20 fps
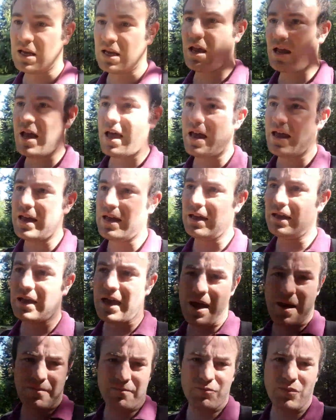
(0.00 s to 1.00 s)
uh, it,
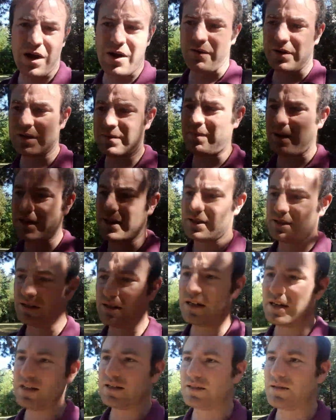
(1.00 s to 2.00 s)
um, well, it's basically to the
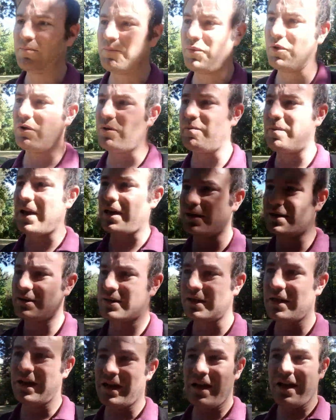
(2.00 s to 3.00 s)
east of Budapest.
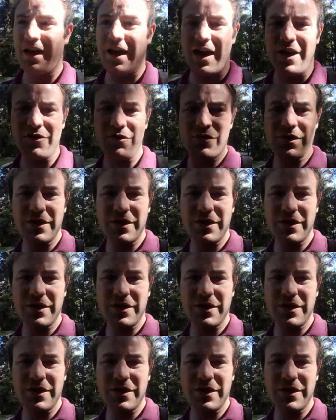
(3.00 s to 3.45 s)
And you can get